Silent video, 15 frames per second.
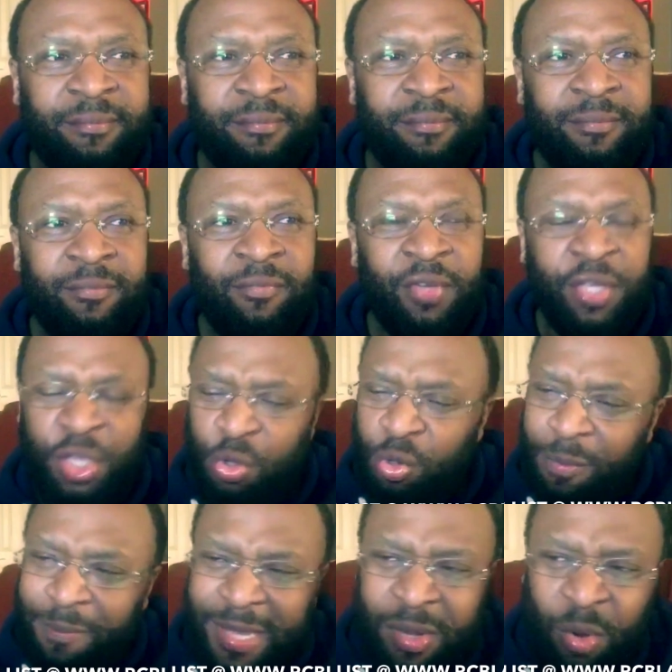For you to be
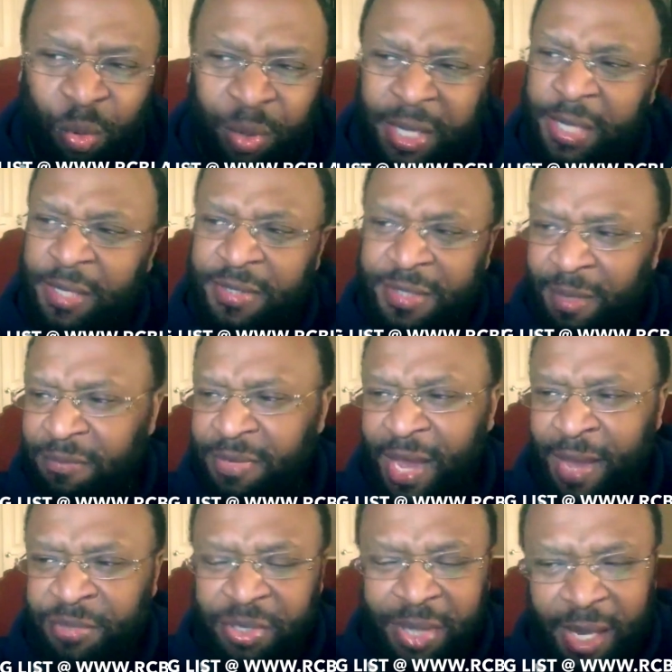queen, sometimes you
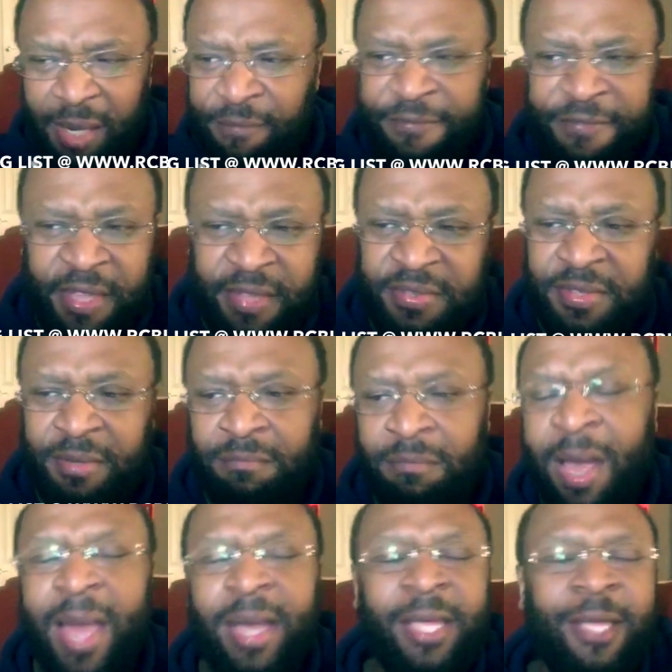got to offend somebody.
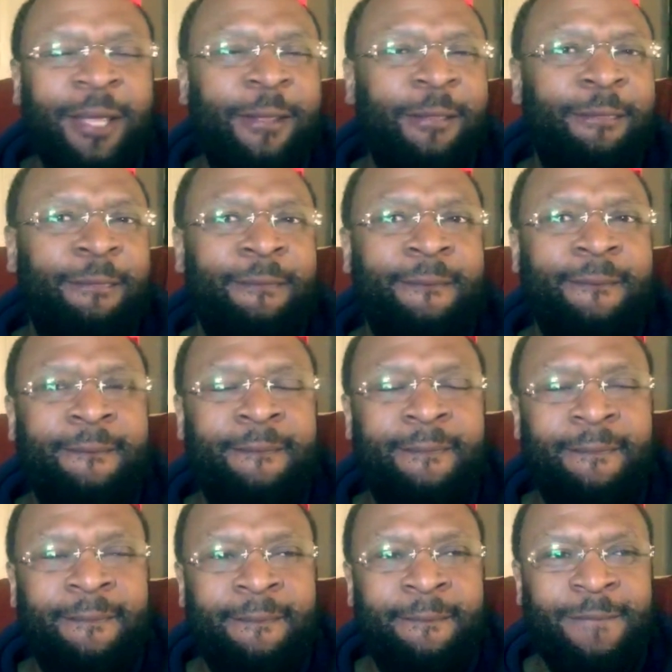
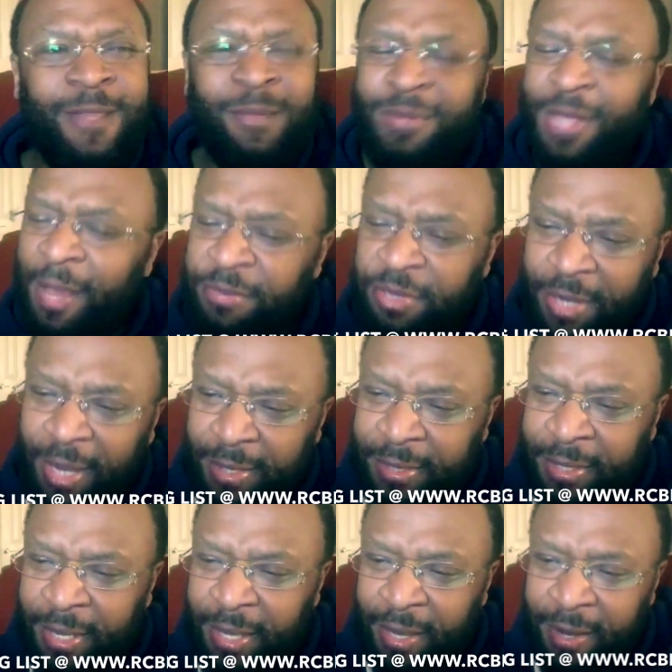Sometimes you got to
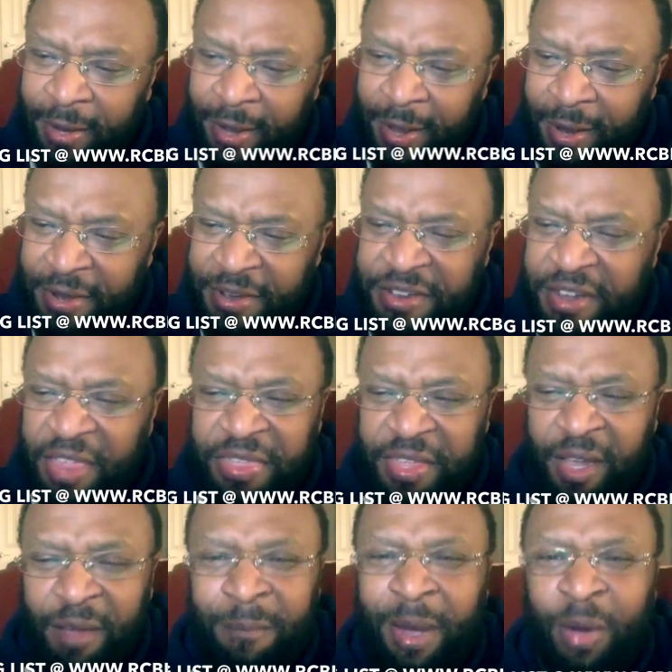care nothing
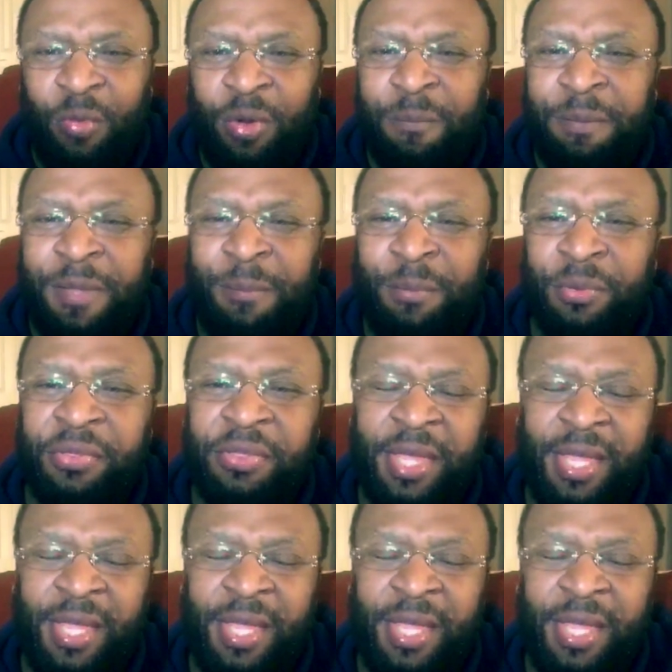about what people think.